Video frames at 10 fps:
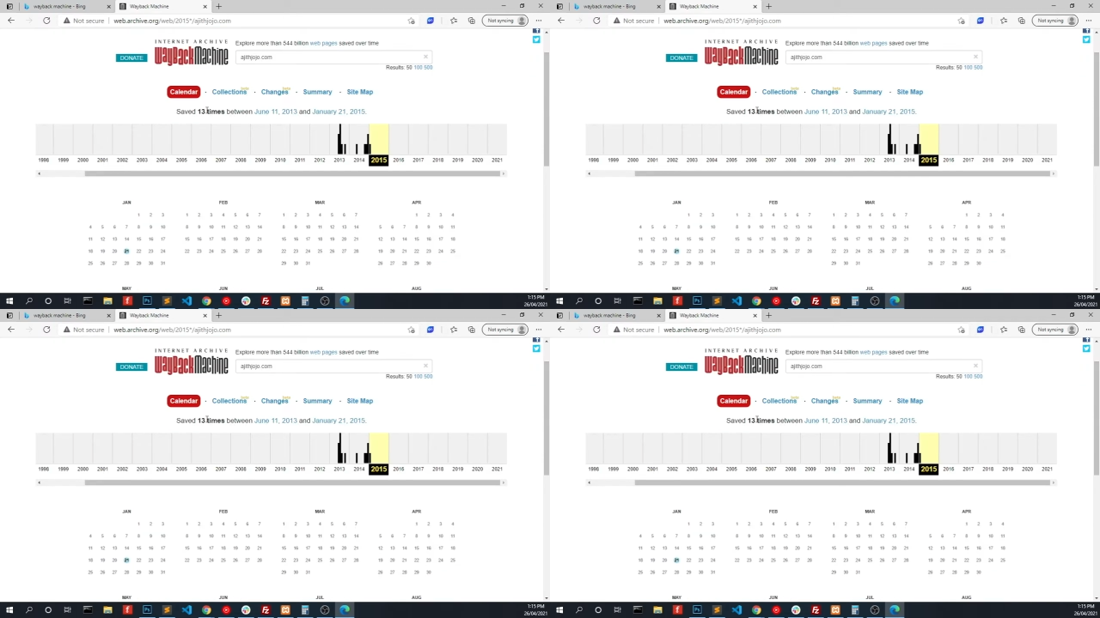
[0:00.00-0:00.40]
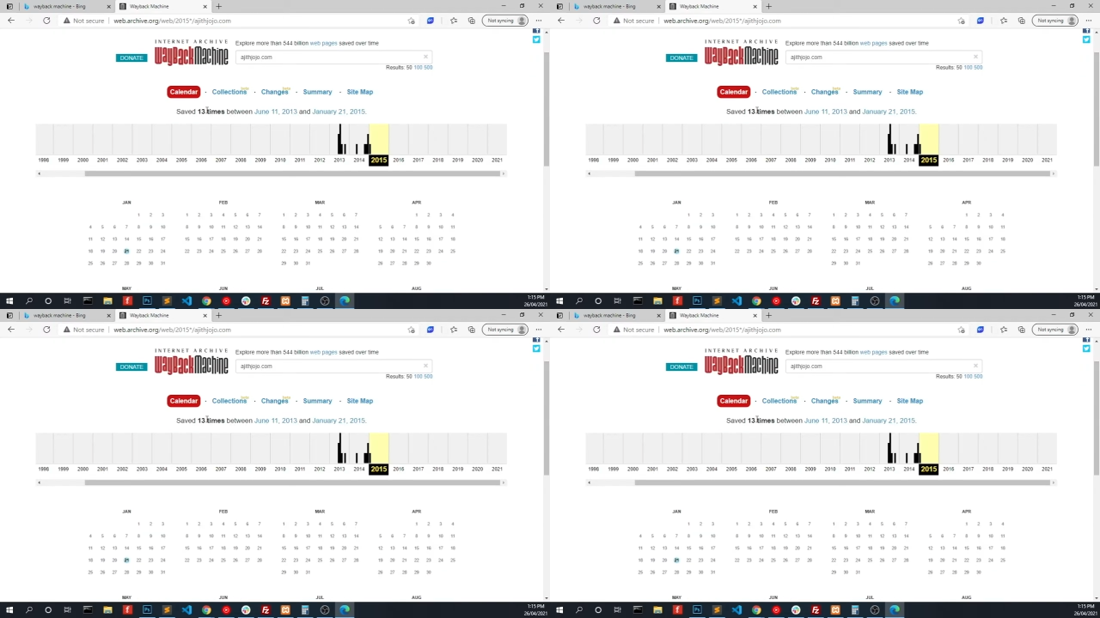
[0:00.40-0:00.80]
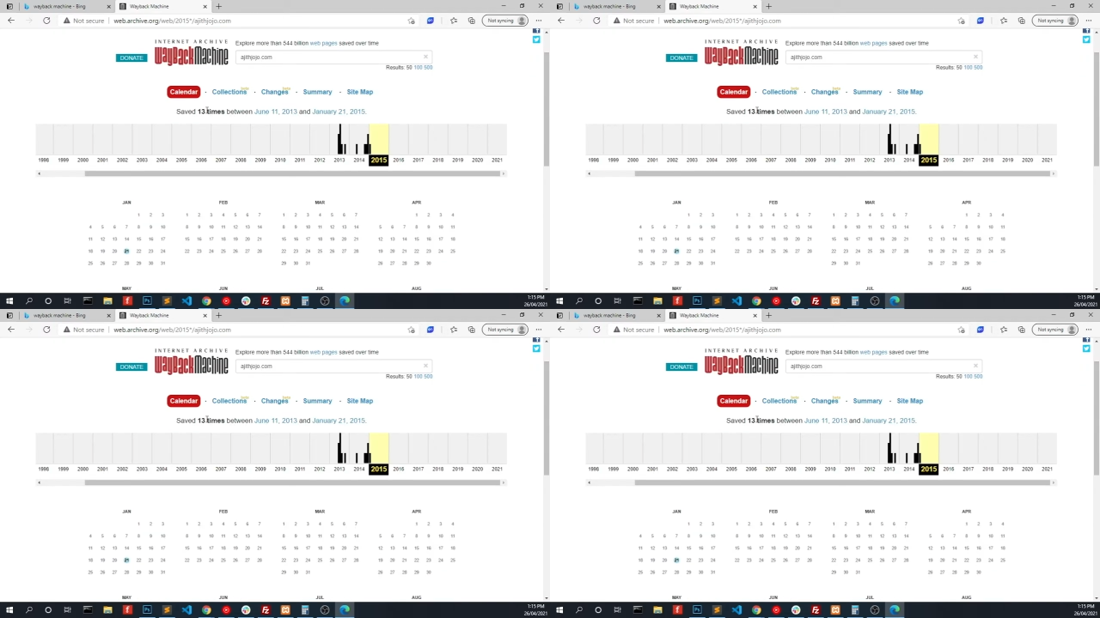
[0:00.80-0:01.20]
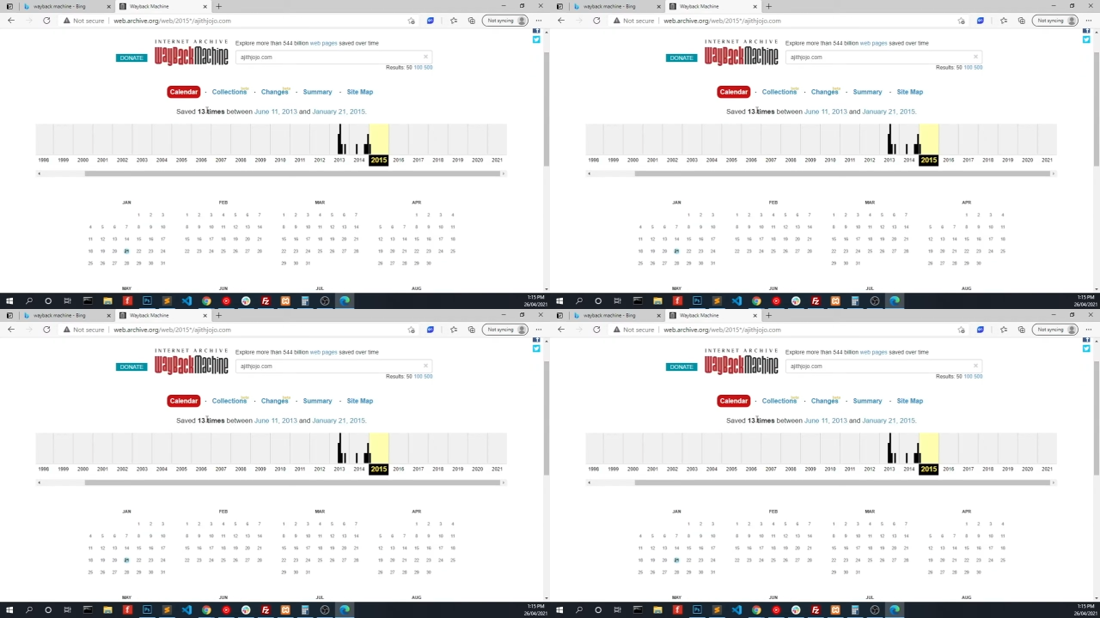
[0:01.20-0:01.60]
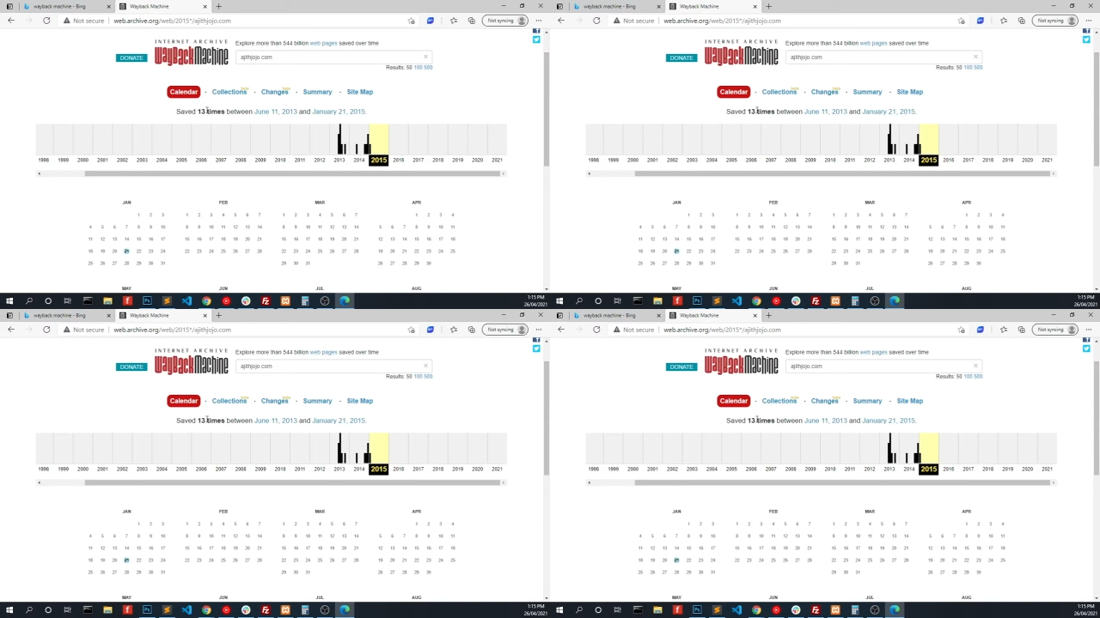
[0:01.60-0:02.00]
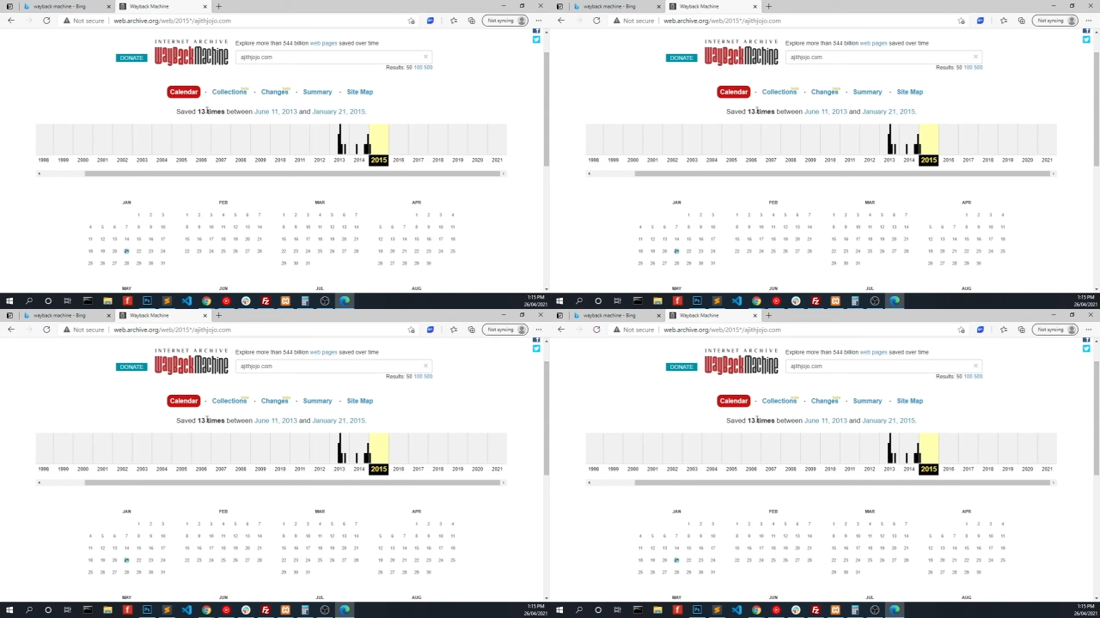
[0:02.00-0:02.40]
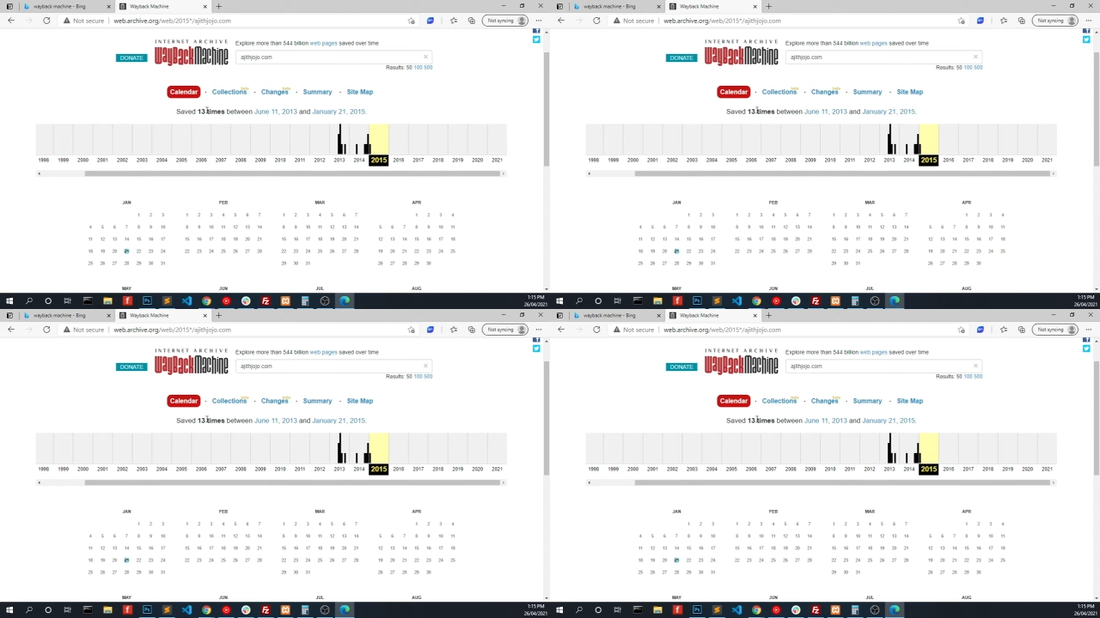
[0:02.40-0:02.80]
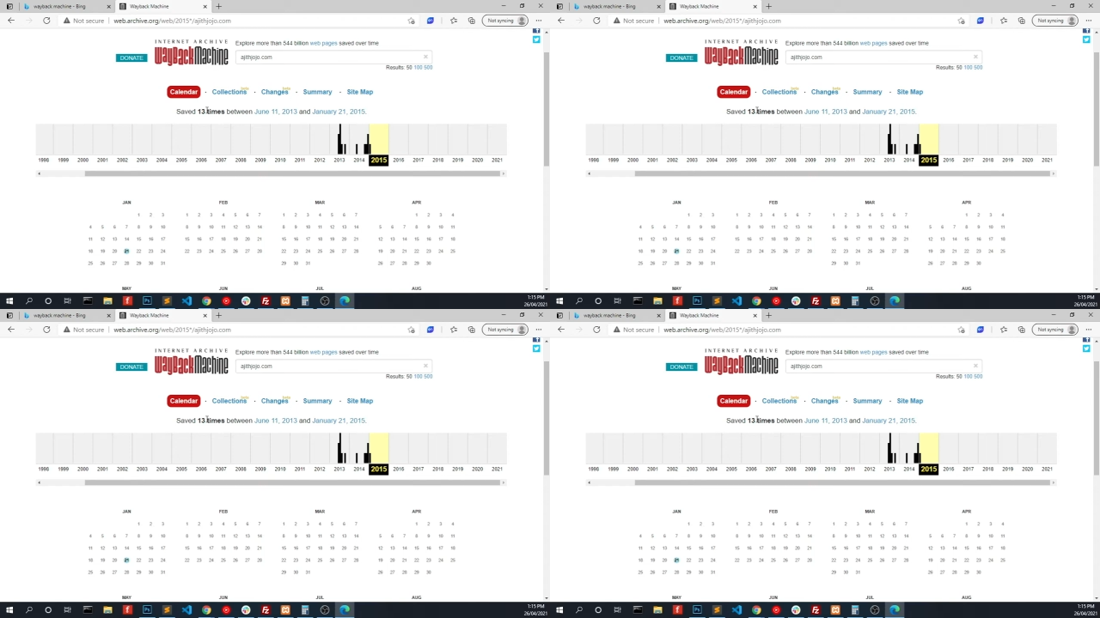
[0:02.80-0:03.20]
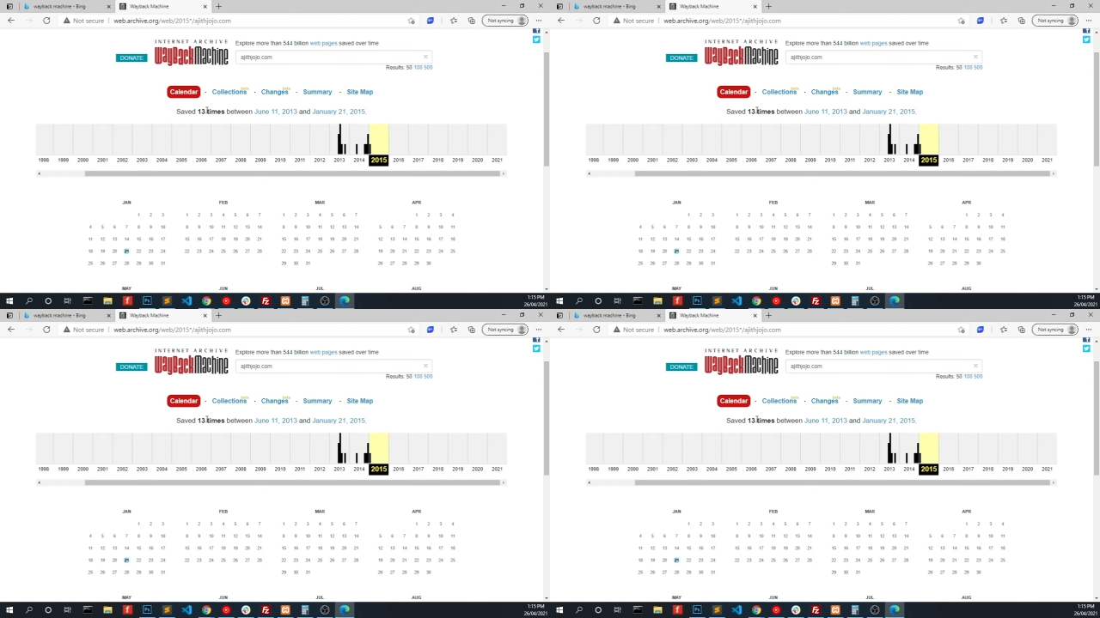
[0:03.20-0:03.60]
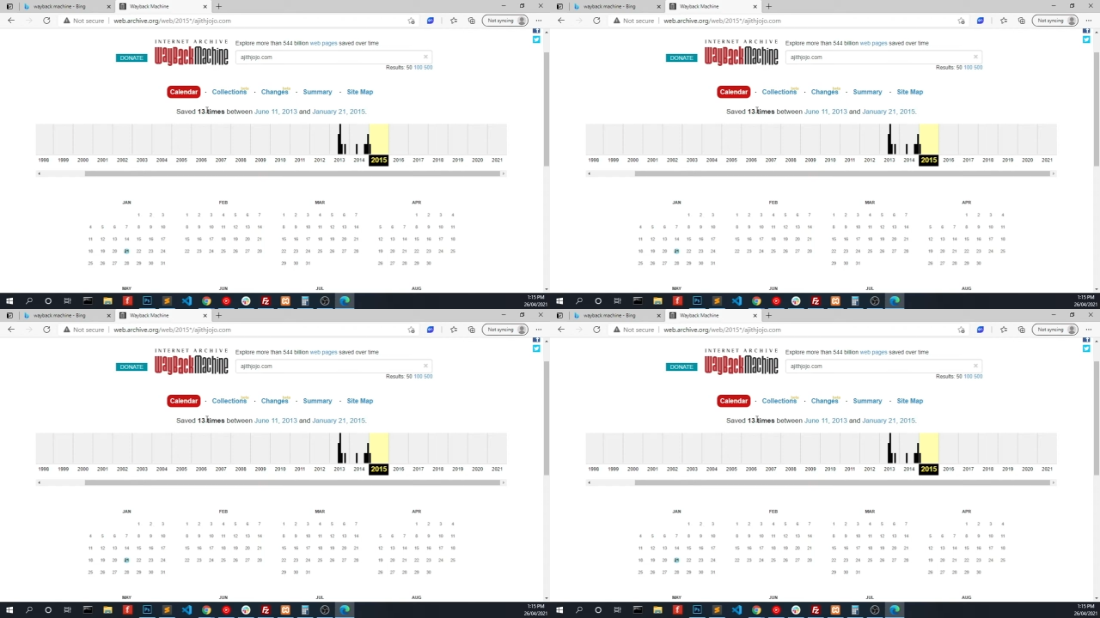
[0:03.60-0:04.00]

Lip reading: No face is visible, so there are no lips to read.